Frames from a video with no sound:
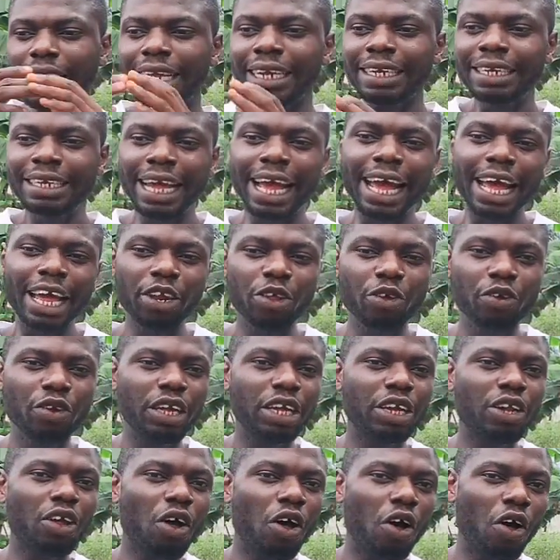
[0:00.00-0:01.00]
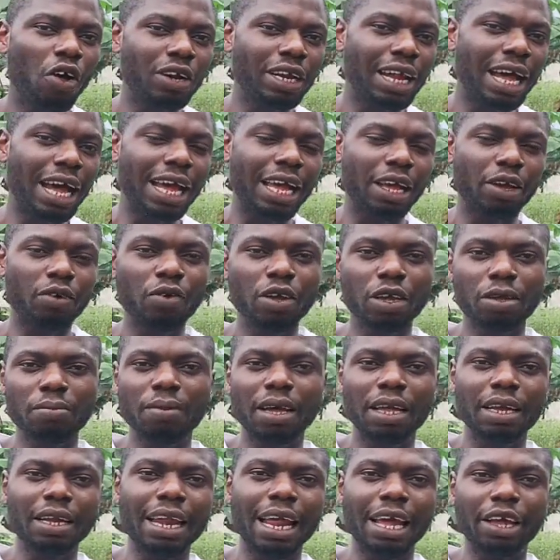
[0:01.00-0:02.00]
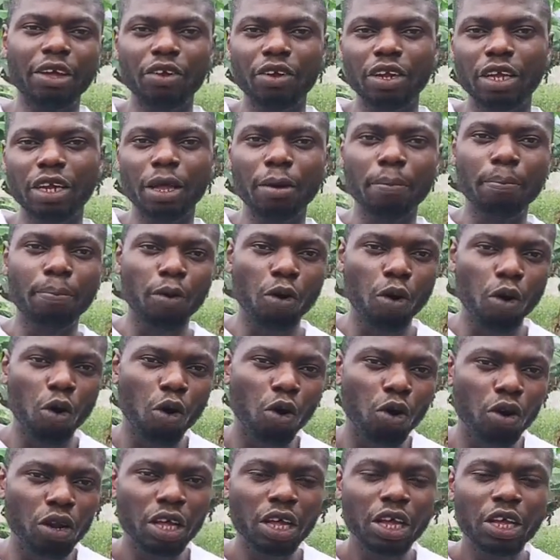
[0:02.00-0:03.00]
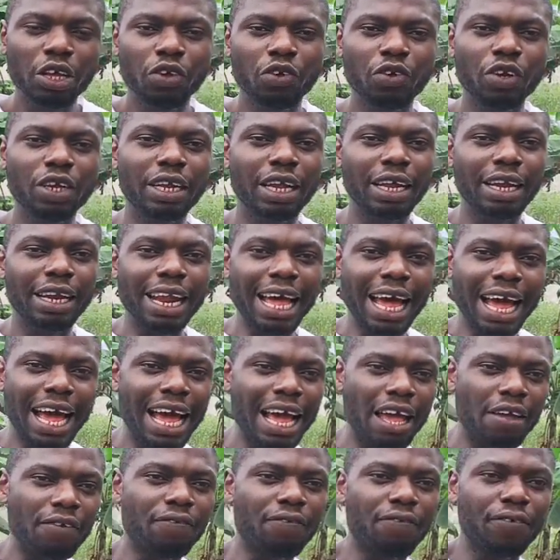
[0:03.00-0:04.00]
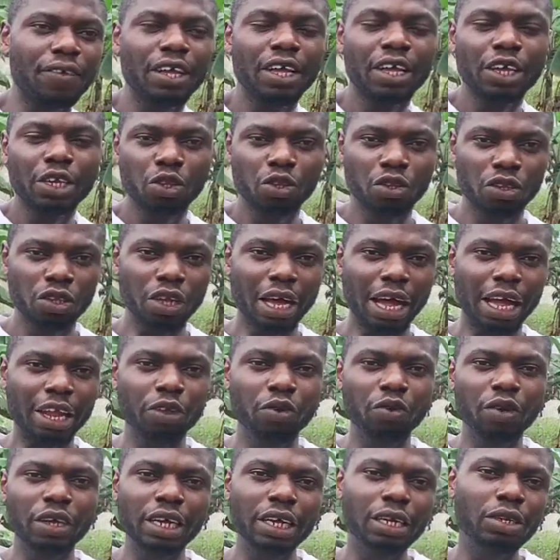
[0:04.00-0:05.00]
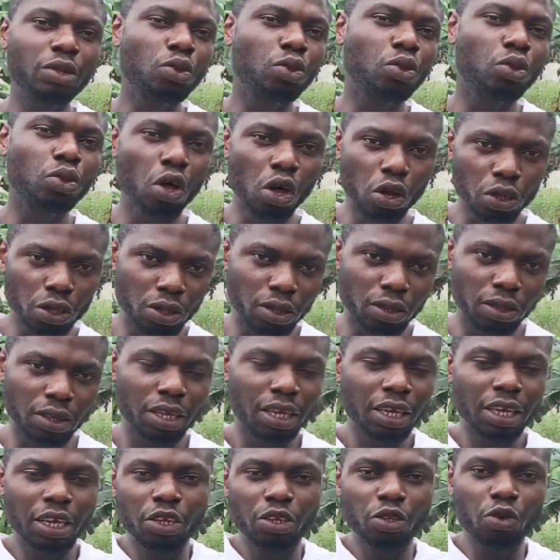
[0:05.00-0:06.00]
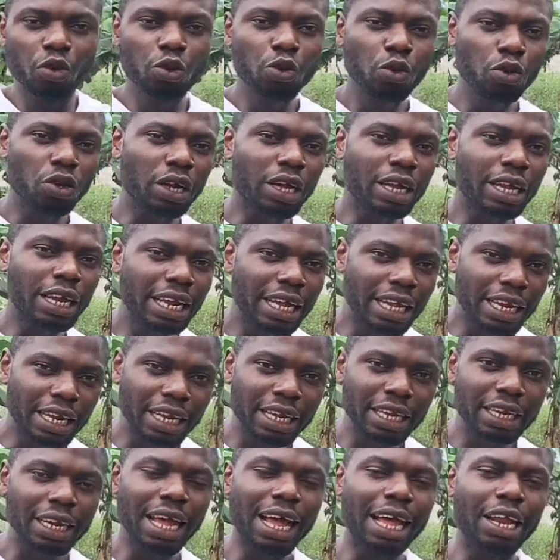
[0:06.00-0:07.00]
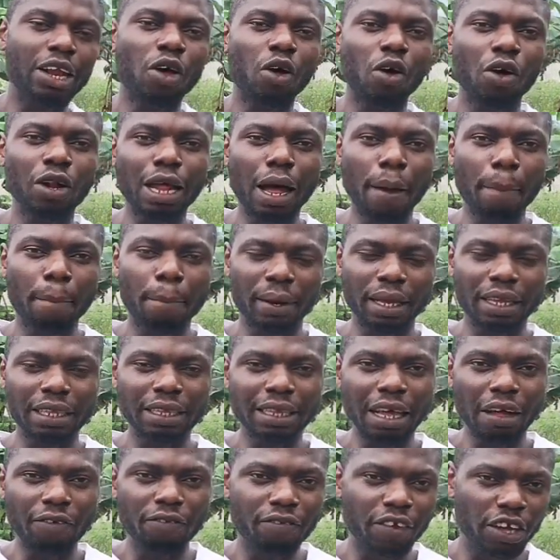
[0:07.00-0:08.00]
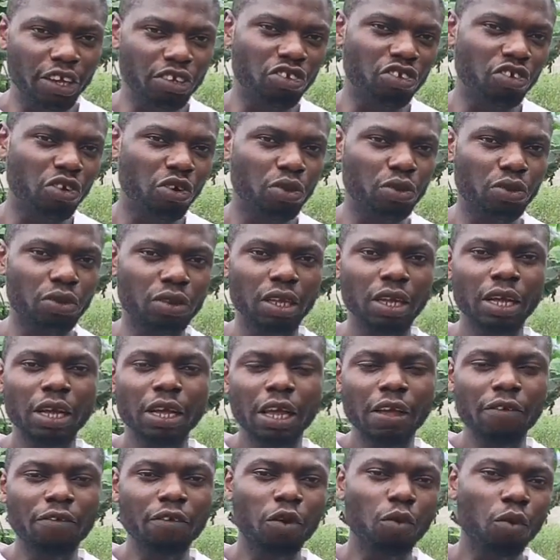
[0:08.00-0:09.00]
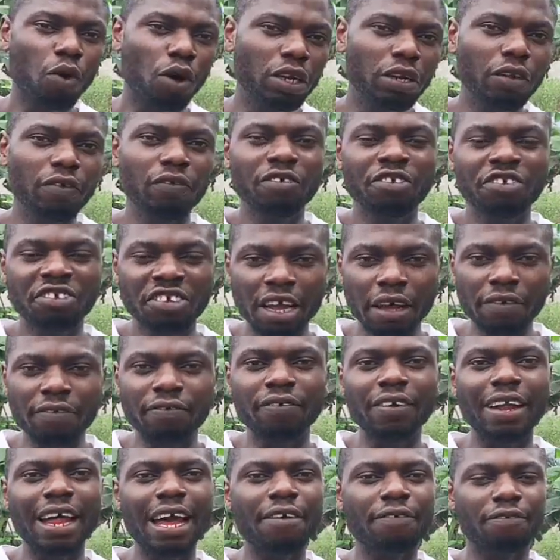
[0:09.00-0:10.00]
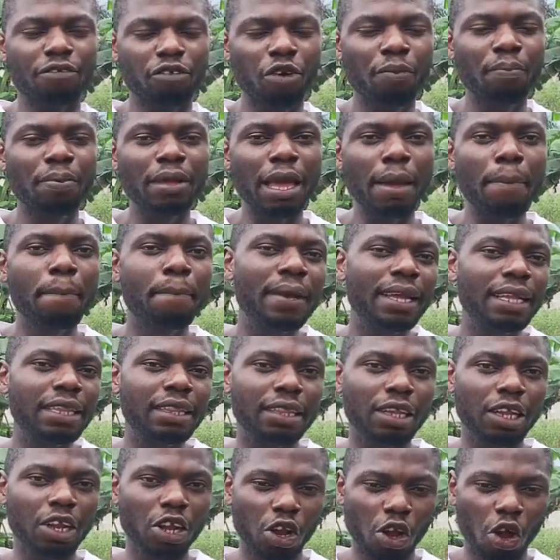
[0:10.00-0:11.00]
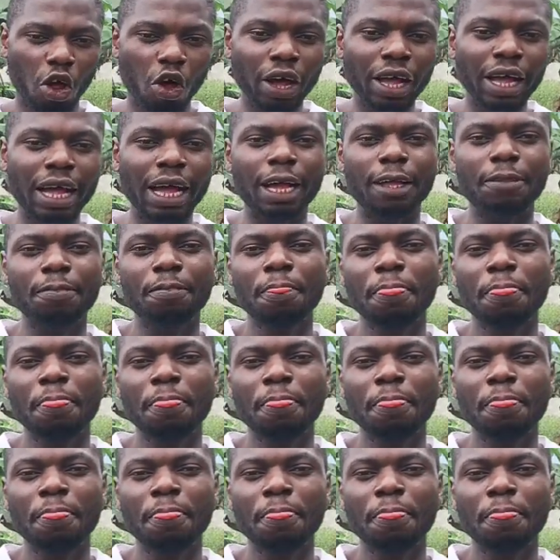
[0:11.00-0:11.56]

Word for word: Then you need other equipment, like you need a bowl, you need a knife, and you need salt to do the cleaning and other preservations if you want the shelf life to be a bit longer.